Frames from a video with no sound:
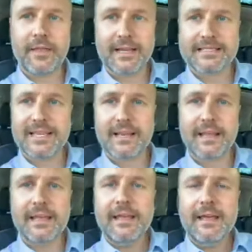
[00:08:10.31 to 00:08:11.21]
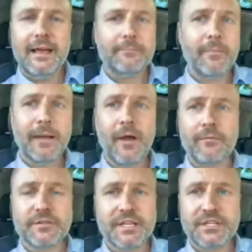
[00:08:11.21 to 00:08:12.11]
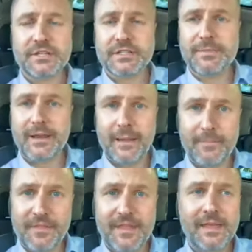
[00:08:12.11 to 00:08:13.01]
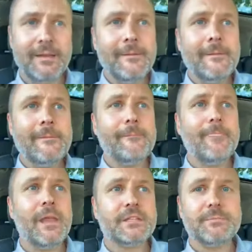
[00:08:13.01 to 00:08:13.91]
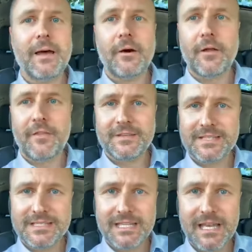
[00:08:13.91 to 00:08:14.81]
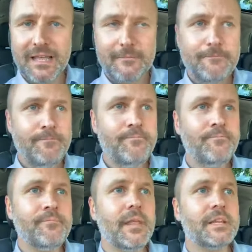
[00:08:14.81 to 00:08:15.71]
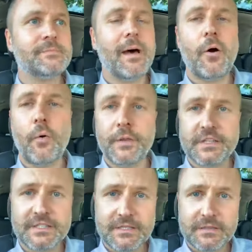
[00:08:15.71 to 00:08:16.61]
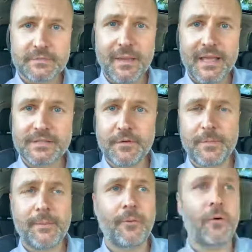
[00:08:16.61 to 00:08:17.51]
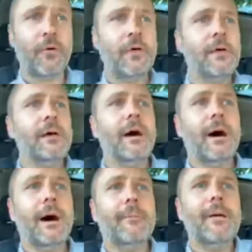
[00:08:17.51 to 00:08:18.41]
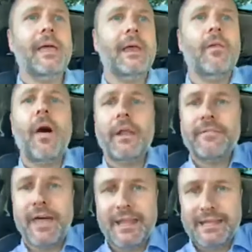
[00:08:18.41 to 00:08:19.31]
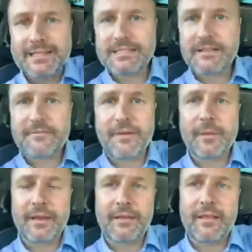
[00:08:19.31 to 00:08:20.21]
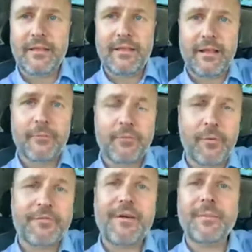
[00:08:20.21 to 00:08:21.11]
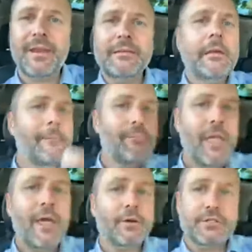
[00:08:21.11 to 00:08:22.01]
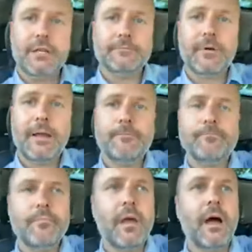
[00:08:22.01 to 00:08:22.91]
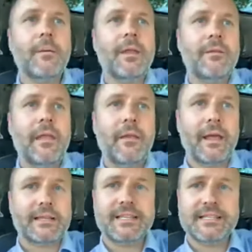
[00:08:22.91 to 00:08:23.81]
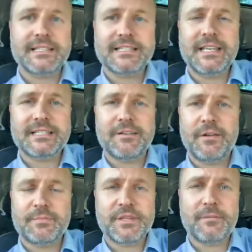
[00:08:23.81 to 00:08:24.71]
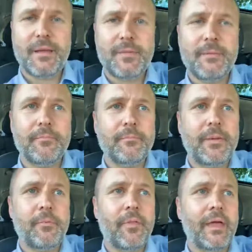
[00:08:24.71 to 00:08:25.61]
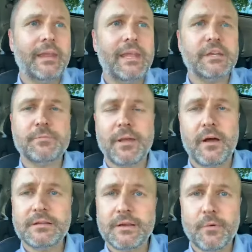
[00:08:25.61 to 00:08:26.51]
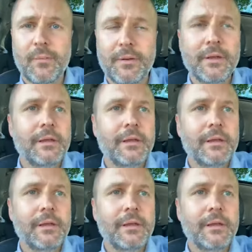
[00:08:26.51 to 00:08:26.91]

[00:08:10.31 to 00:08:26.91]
Like I said, like my conversation is about empathy, it is about authenticity, it is about holding space for people, um, and a lot of that is feminine. It, it comes from a feminine energy, right? Um, and and like I said, sixty to seventy percent of my pe people that engage with my content are women.